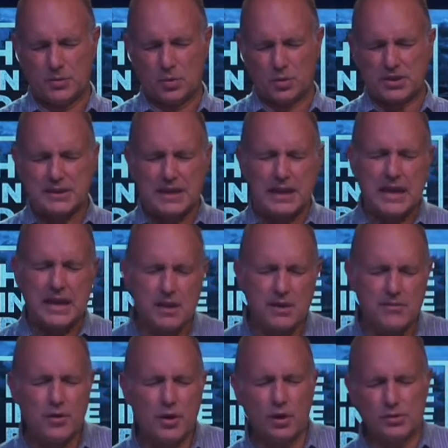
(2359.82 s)
We're thinking
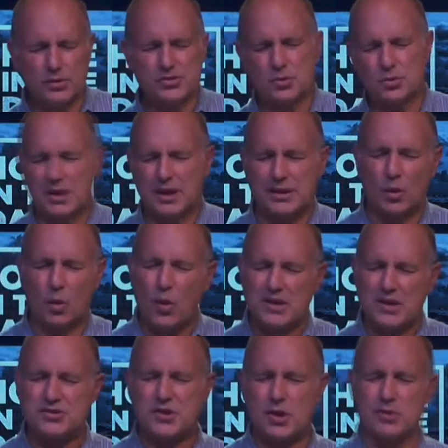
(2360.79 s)
of those who are on the
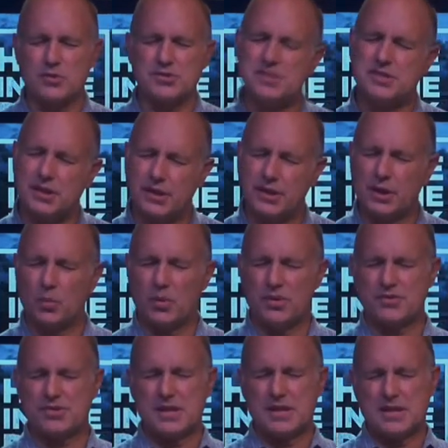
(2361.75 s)
West Coast dealing
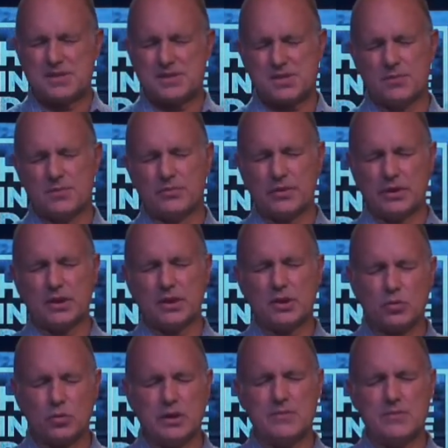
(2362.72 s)
with some very
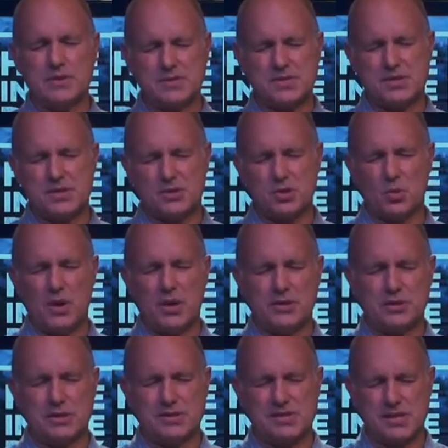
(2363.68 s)
grievous
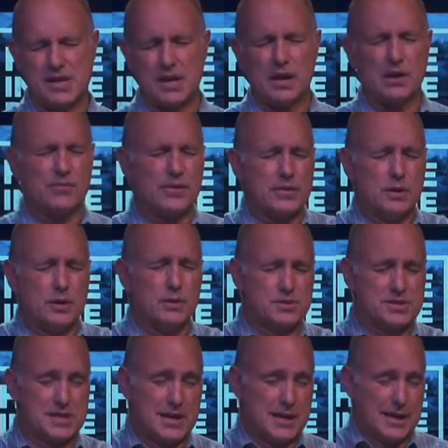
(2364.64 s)
situations there, for
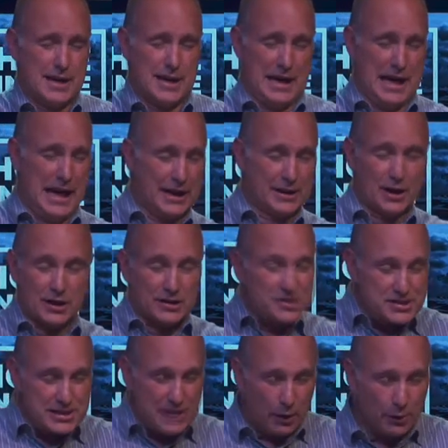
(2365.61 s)
those on our
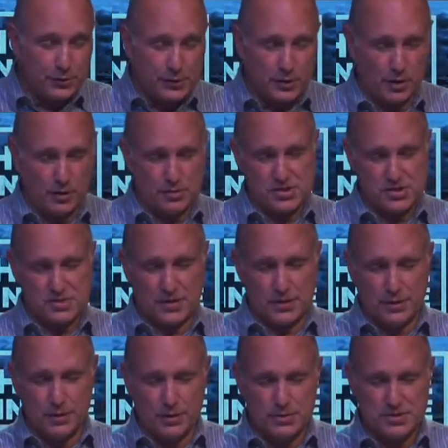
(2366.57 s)
South Coast,
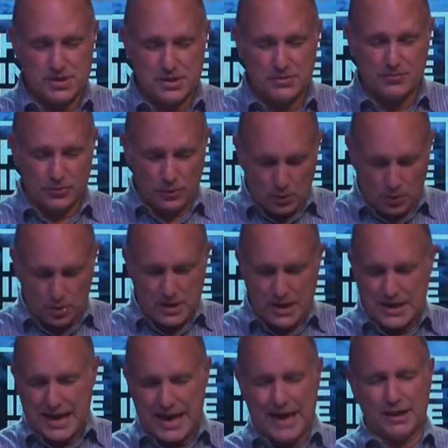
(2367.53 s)
for those in
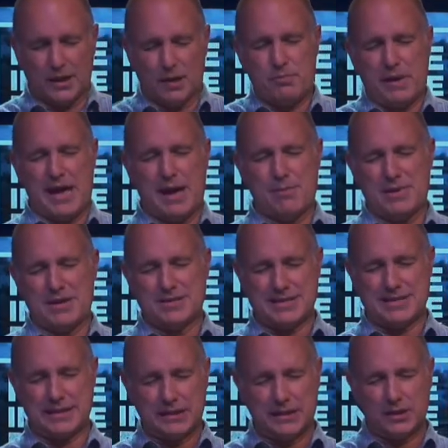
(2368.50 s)
Florida and Alabama
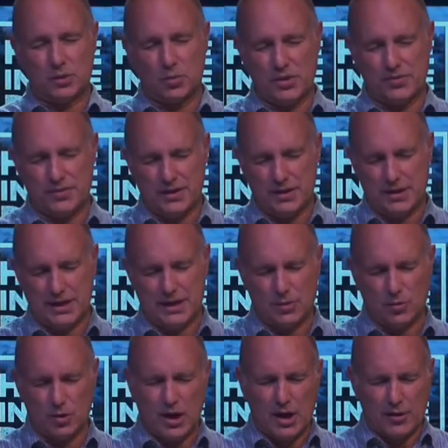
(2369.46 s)
dealing with
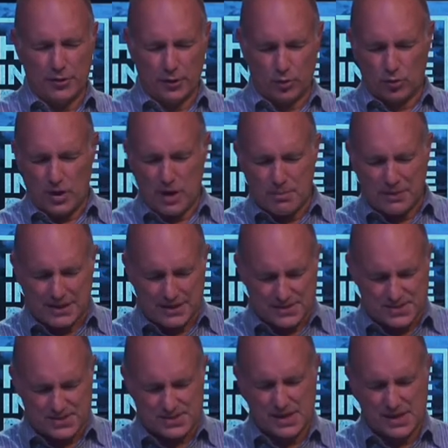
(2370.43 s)
the
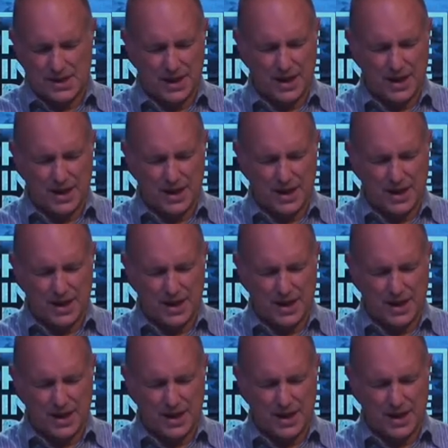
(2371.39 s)
remnants